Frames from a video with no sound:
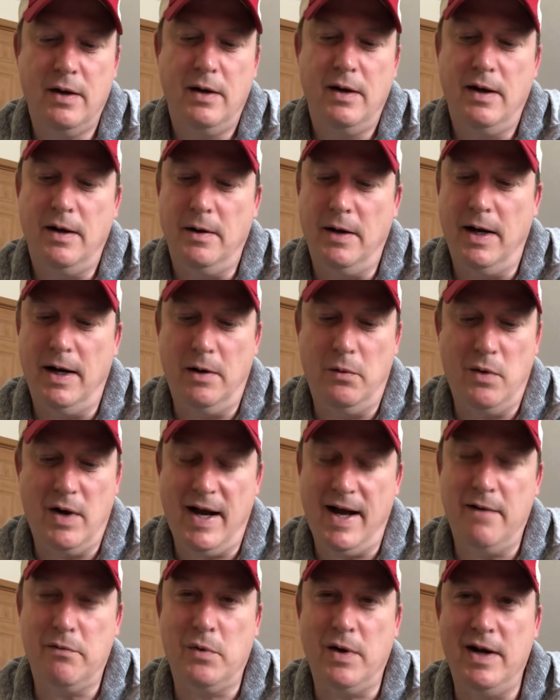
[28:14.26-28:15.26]

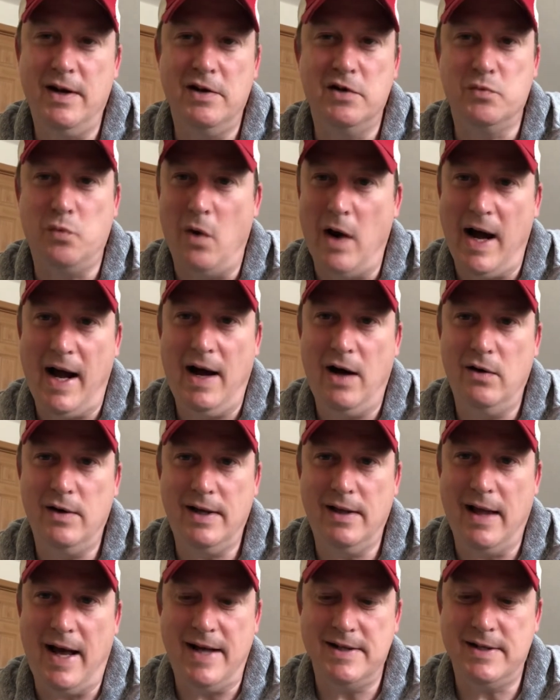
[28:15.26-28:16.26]
What I have written is, wow,
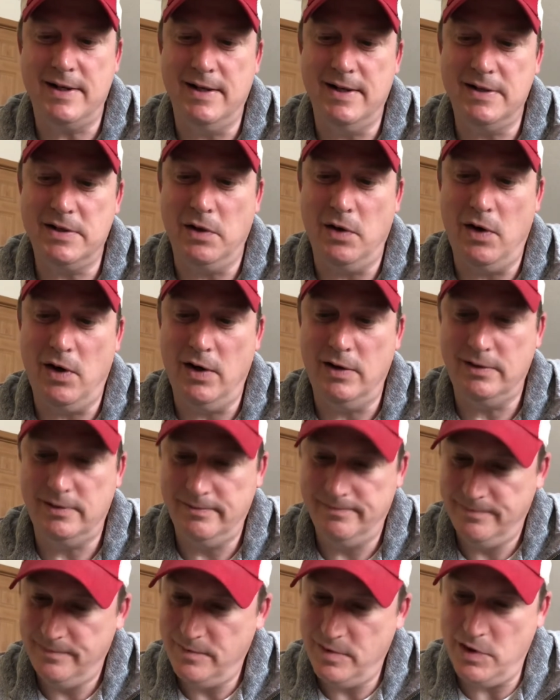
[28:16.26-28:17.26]
he lasted this long.
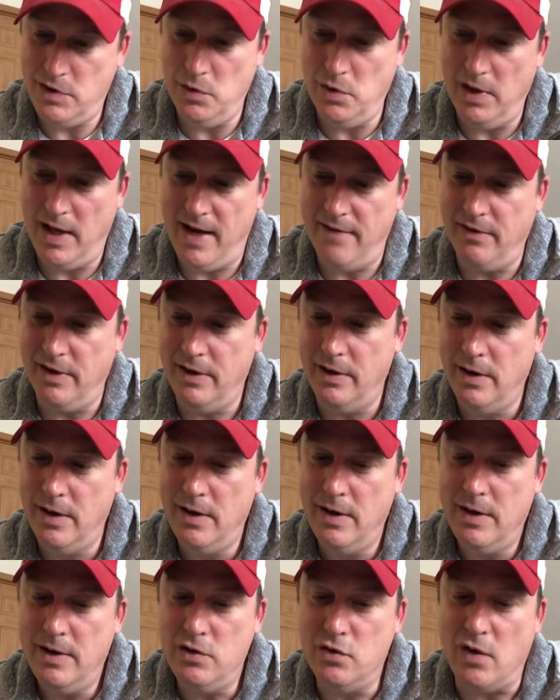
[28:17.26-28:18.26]
211,
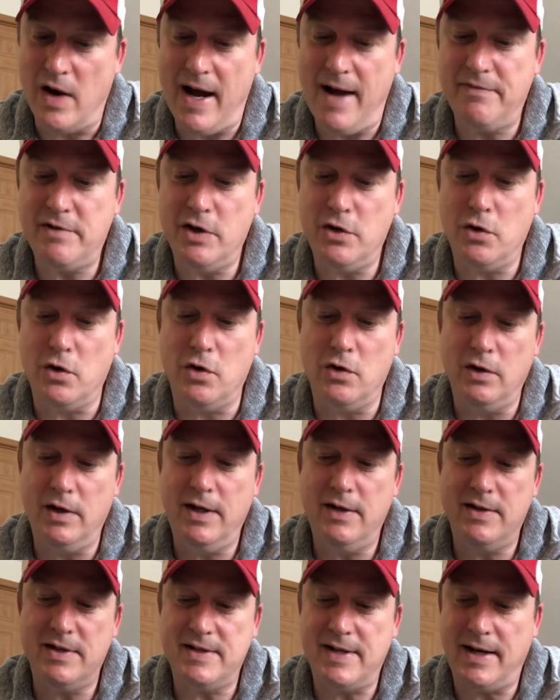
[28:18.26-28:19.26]
drafted
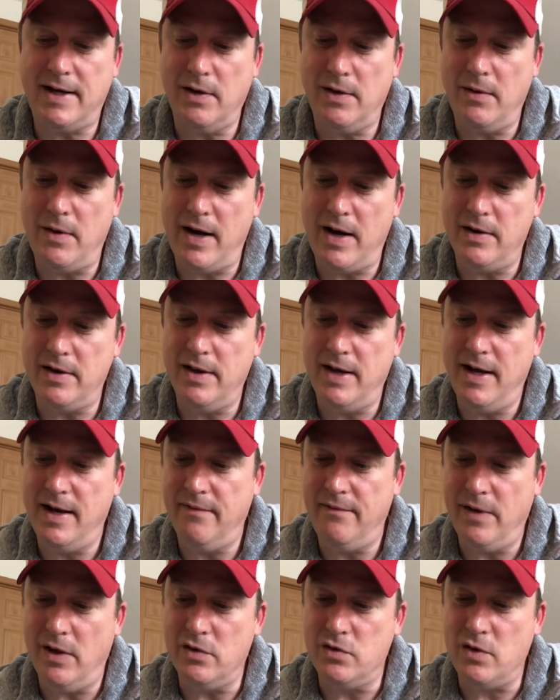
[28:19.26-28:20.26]
early in the 2nd round of the
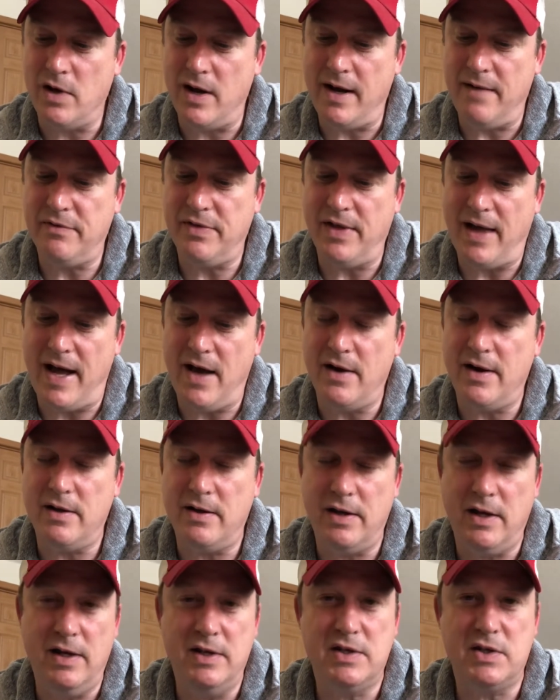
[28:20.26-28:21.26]
NFL draft.
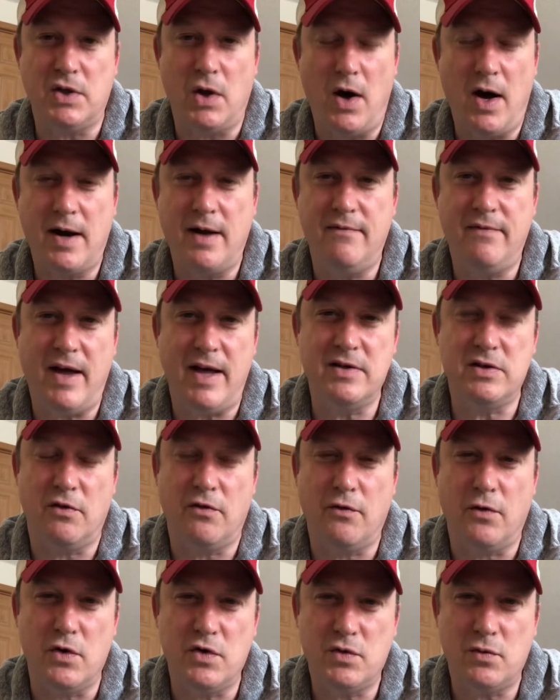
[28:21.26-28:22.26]
He's thought of as a
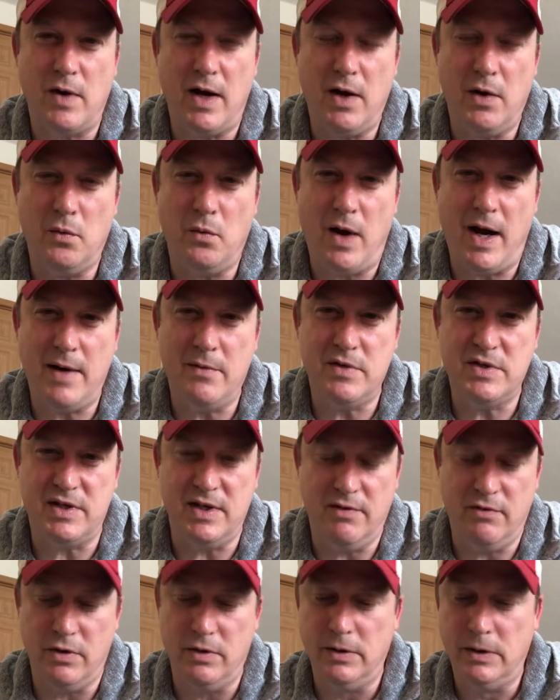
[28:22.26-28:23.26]
1st round wide
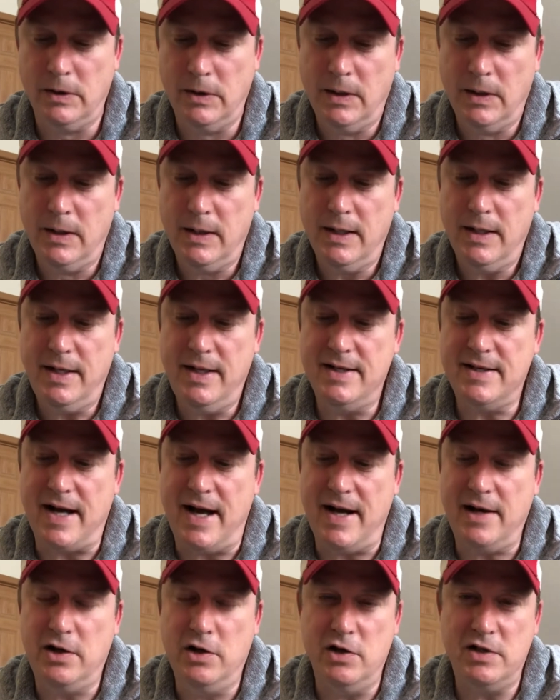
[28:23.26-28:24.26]
receiver. He's
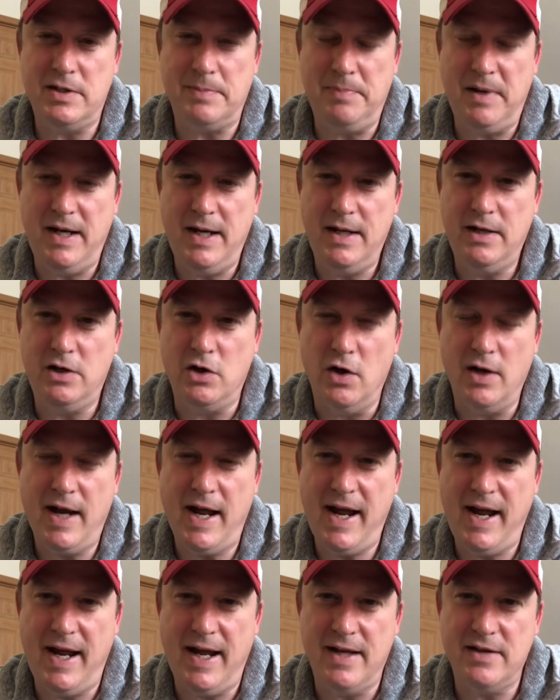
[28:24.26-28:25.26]
got good speed, good
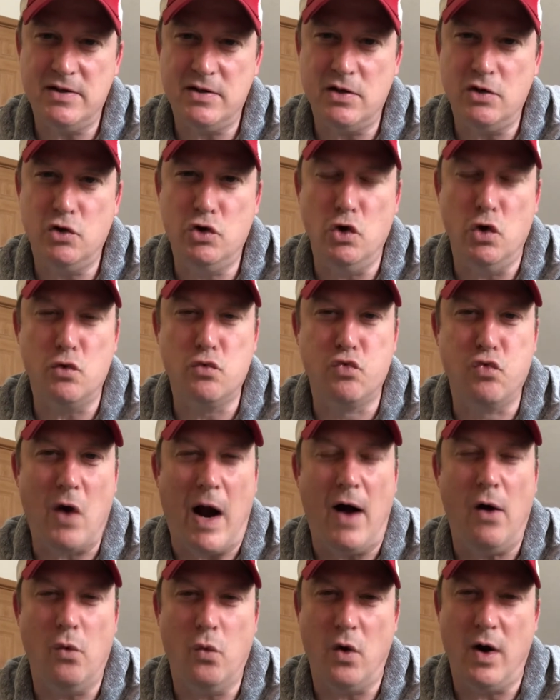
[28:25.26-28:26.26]
hands, good
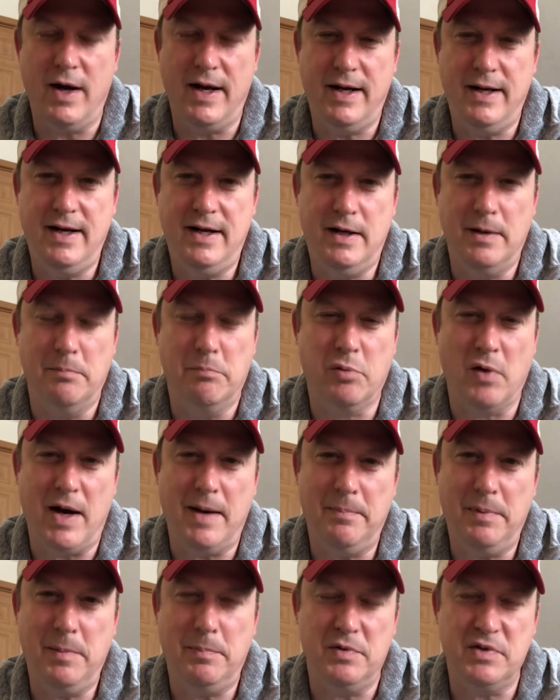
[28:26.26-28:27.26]
route running. He can
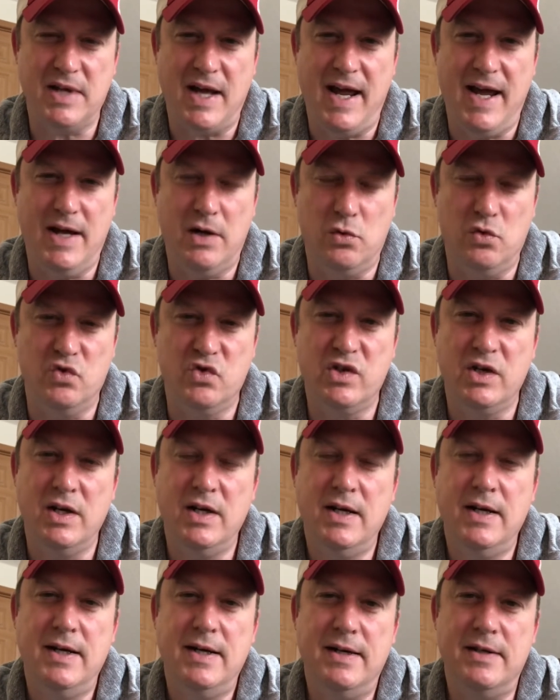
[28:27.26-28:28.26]
break people's ankles.
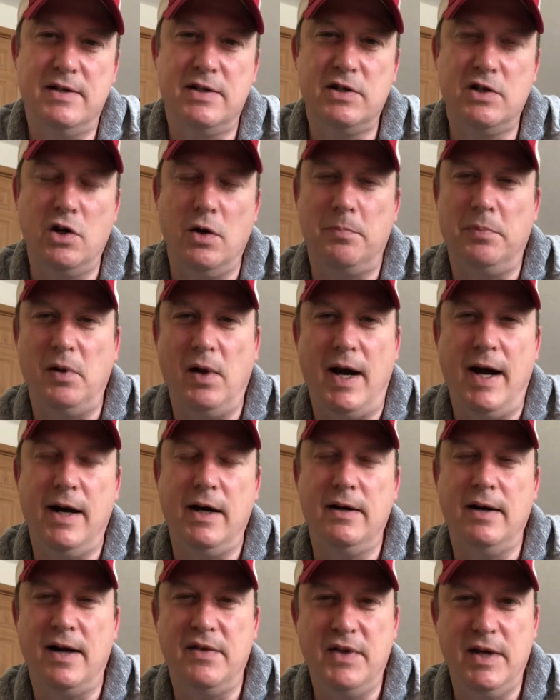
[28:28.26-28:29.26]
This is a good
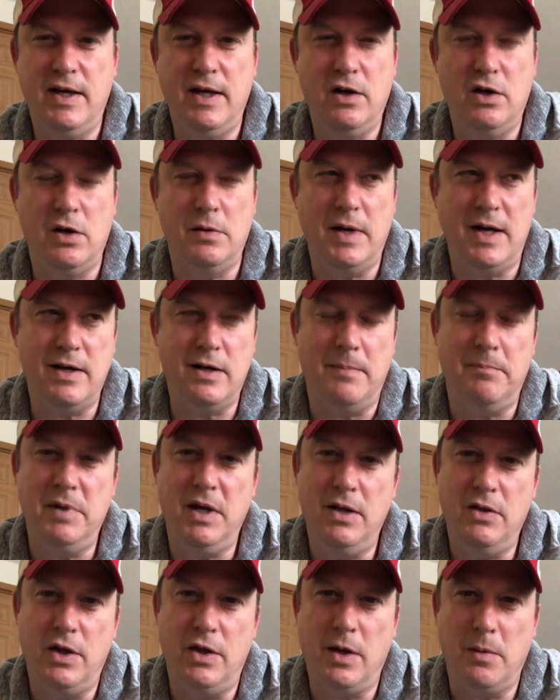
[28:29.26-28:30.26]
player. I think he could end up
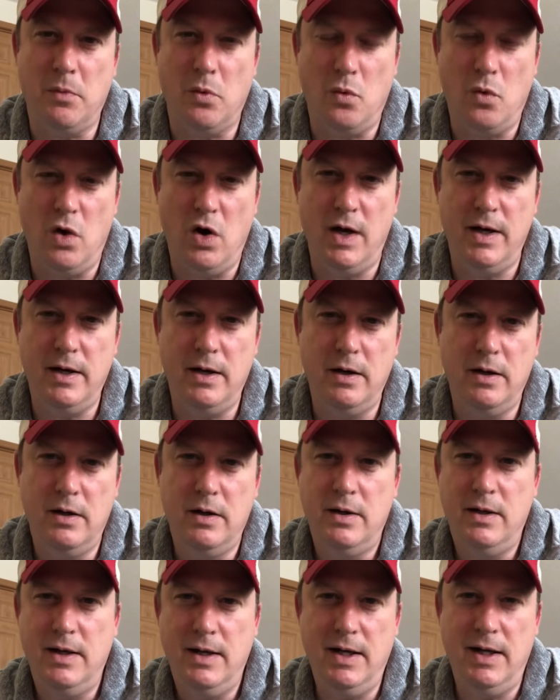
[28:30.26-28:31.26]
being the number 1
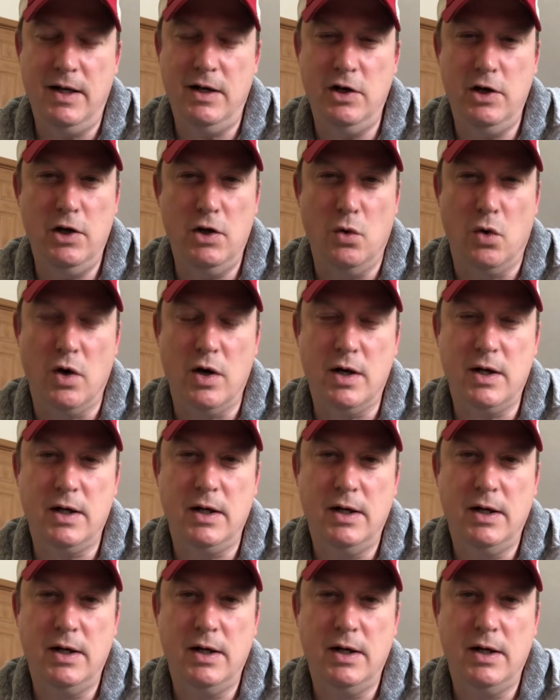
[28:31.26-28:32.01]
in New York